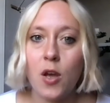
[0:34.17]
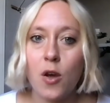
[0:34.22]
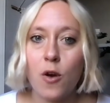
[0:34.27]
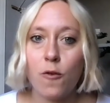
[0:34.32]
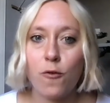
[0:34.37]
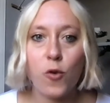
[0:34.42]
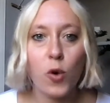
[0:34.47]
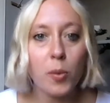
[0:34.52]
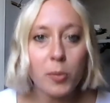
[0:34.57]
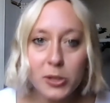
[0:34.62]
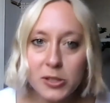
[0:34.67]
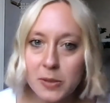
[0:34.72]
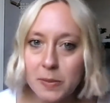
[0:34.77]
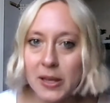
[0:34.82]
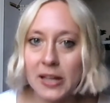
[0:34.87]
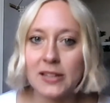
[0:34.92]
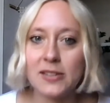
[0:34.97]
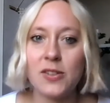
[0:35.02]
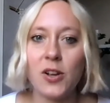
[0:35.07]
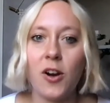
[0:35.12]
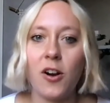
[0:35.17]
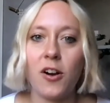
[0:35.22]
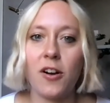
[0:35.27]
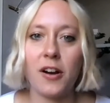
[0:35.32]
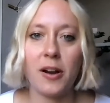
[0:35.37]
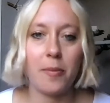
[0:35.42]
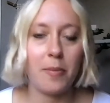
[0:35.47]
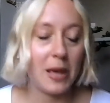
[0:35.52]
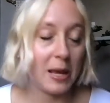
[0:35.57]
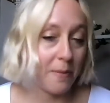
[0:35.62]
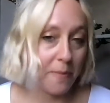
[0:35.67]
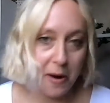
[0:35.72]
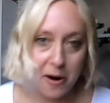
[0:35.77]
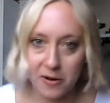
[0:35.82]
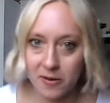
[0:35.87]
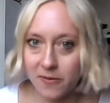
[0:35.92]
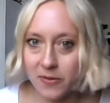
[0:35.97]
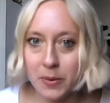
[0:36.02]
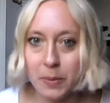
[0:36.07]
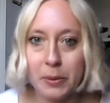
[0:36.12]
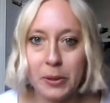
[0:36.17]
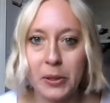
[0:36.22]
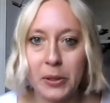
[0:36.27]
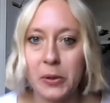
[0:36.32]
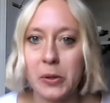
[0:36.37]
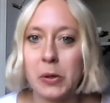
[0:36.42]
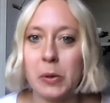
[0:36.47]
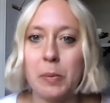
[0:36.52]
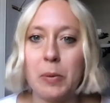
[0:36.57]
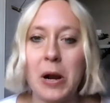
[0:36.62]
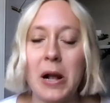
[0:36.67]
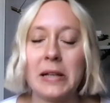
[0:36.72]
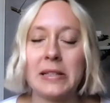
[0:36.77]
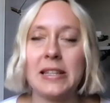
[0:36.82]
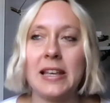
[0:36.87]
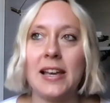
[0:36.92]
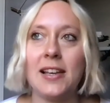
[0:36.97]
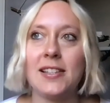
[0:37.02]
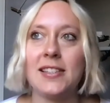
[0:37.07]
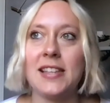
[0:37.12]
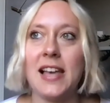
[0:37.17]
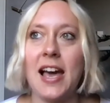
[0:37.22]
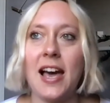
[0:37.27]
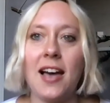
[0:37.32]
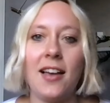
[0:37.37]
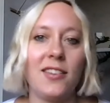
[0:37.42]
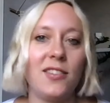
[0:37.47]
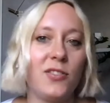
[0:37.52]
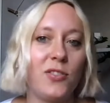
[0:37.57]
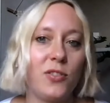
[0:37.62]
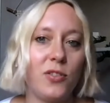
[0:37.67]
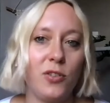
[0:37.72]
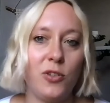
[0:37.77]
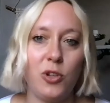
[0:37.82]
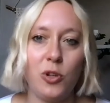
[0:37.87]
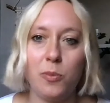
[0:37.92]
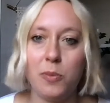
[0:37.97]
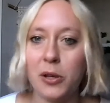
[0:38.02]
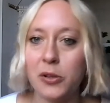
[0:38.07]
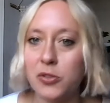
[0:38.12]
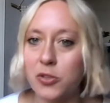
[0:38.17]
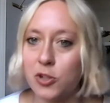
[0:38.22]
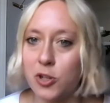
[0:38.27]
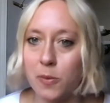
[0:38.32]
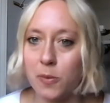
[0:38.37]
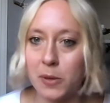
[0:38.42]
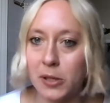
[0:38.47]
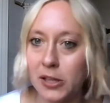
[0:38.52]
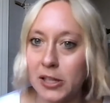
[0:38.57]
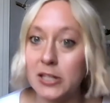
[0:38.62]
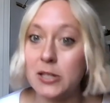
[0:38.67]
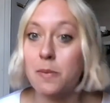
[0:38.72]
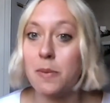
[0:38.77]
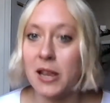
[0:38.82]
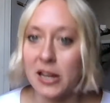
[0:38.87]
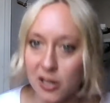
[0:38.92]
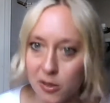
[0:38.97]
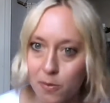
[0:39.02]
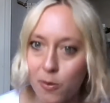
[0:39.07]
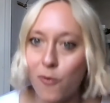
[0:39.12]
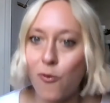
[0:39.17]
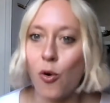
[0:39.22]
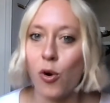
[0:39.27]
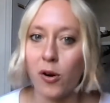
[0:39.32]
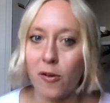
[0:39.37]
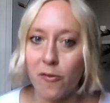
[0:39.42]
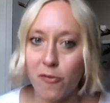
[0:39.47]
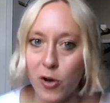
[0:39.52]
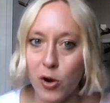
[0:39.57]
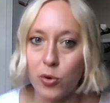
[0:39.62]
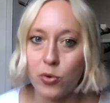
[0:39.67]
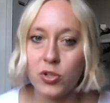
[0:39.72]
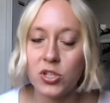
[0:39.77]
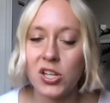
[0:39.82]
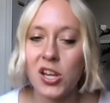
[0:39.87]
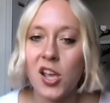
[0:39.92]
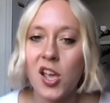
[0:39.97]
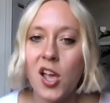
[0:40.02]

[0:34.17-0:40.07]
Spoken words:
Formal debates are a big part of the political process, as new bills are typically debated before a vote.